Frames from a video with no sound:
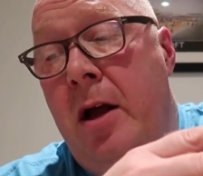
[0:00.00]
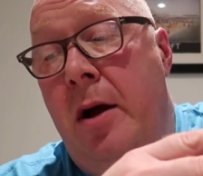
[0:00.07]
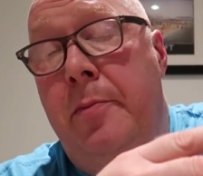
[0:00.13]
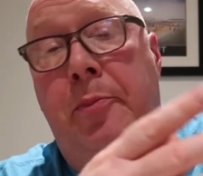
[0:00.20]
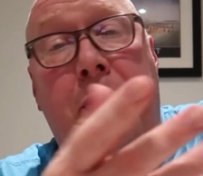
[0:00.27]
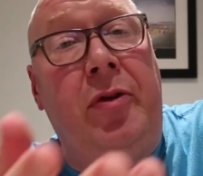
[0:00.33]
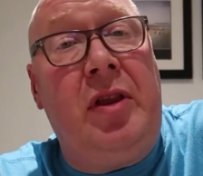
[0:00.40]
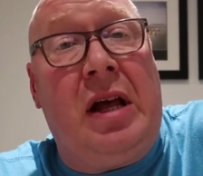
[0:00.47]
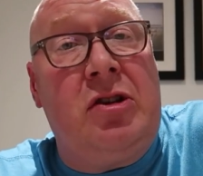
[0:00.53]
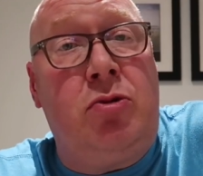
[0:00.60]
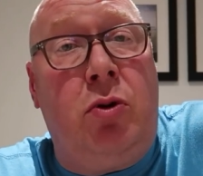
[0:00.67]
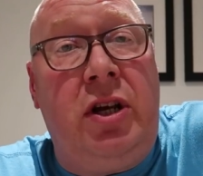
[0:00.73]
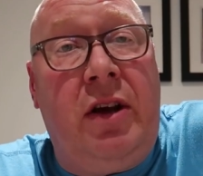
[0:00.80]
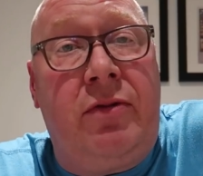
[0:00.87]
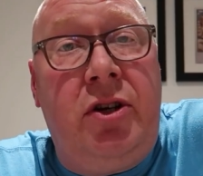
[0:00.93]
But
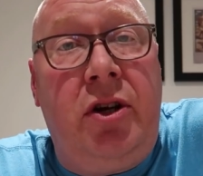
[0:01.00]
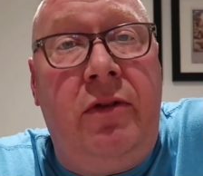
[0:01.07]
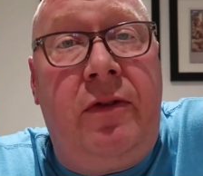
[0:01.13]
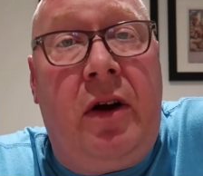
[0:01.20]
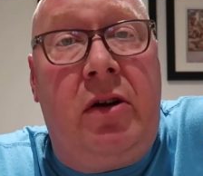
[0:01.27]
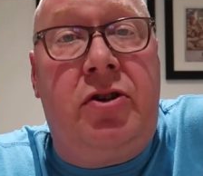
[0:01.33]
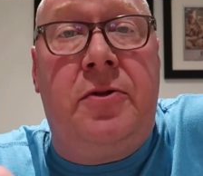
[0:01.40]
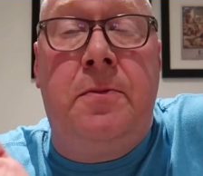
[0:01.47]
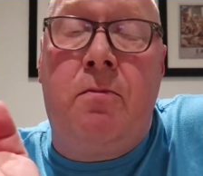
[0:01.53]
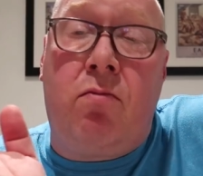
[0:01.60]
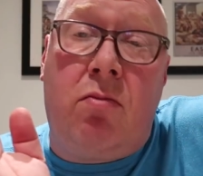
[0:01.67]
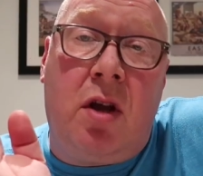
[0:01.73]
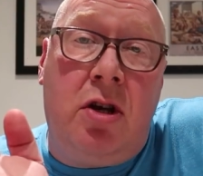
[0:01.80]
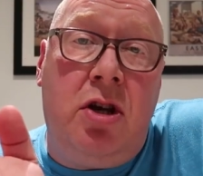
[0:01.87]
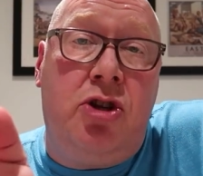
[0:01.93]
that's what you have to do, folks.
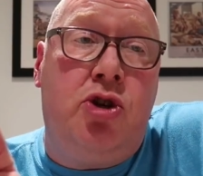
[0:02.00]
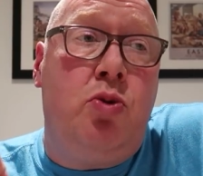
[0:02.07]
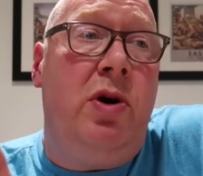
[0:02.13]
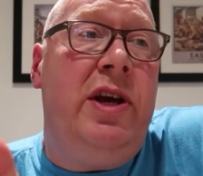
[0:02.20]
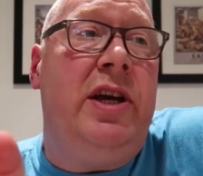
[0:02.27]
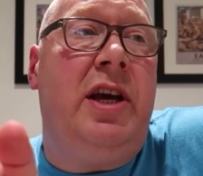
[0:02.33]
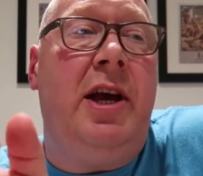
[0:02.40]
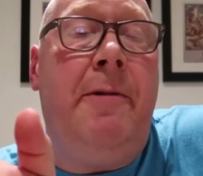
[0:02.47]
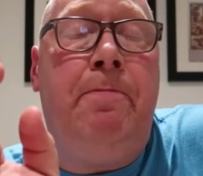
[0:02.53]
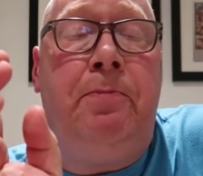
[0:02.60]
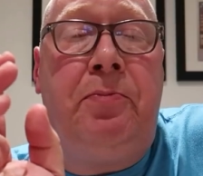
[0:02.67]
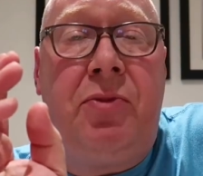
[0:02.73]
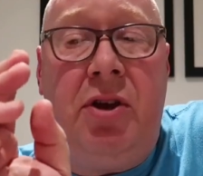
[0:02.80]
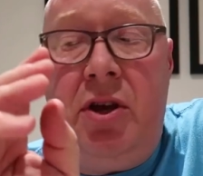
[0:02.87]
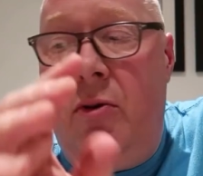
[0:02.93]
You tweak it.
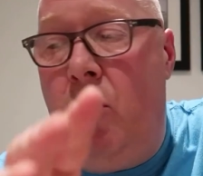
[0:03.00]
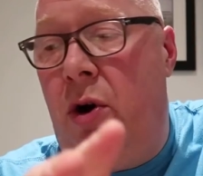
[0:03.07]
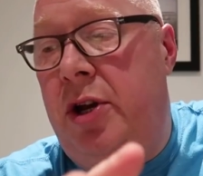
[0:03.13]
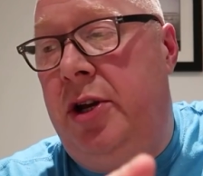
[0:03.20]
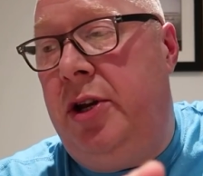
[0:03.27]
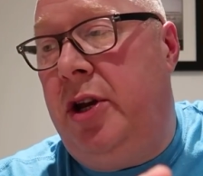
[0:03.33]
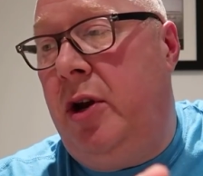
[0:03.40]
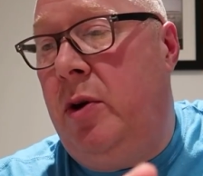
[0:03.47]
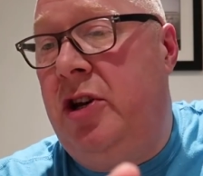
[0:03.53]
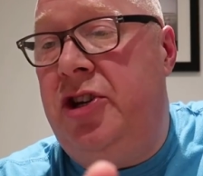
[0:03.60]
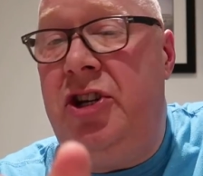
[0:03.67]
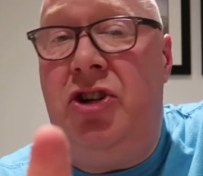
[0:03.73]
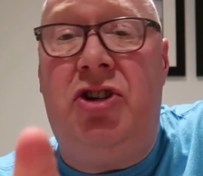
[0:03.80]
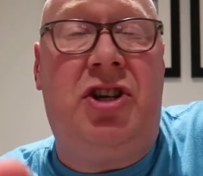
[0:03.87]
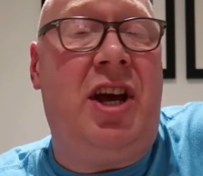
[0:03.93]
What you do is
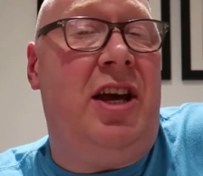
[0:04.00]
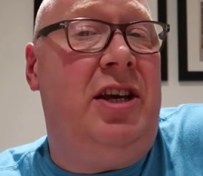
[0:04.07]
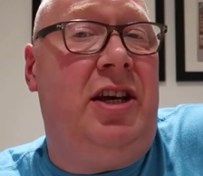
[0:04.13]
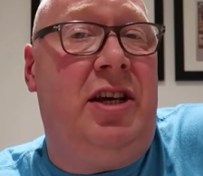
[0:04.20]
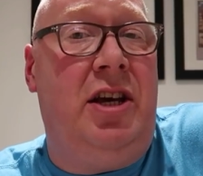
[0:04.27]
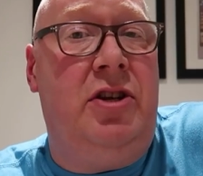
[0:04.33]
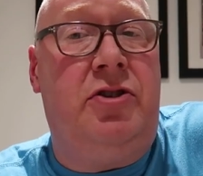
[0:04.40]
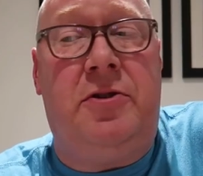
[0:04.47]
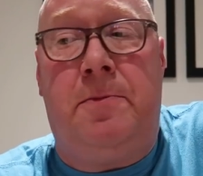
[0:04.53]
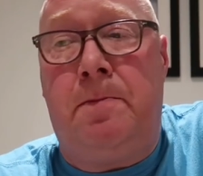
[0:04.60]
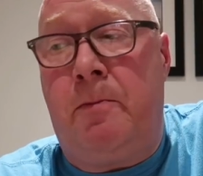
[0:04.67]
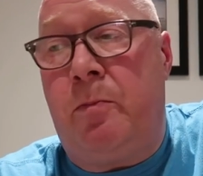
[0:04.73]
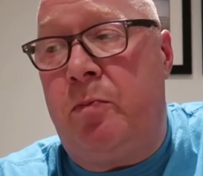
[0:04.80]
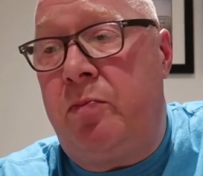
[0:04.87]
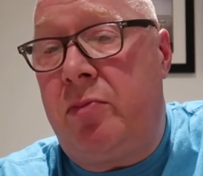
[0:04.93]
you just get your kids
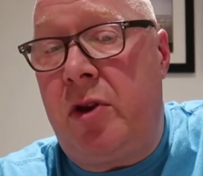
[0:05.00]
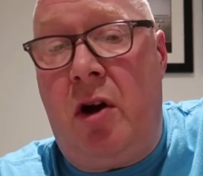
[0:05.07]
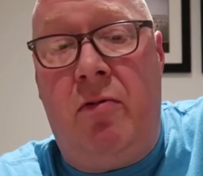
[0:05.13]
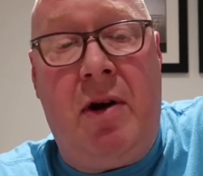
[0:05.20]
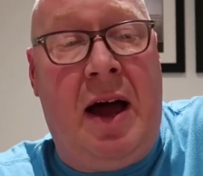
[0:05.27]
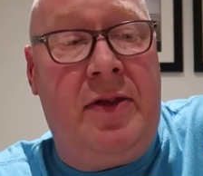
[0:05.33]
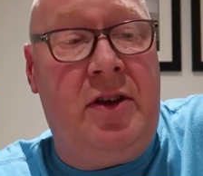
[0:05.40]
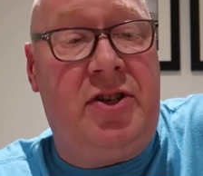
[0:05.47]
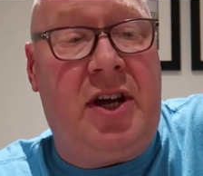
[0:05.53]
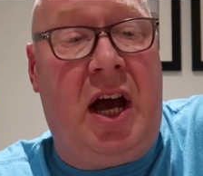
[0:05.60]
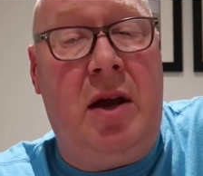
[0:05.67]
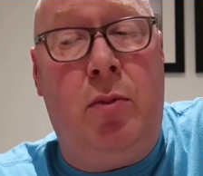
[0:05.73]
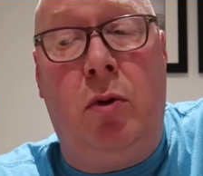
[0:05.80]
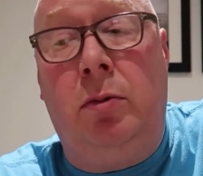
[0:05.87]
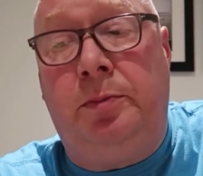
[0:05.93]
around the
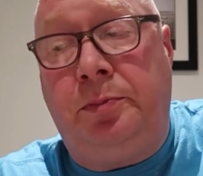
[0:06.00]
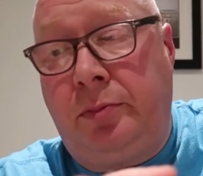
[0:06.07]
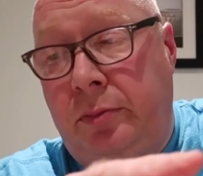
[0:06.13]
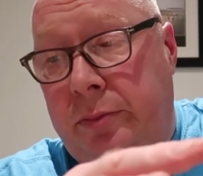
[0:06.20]
table.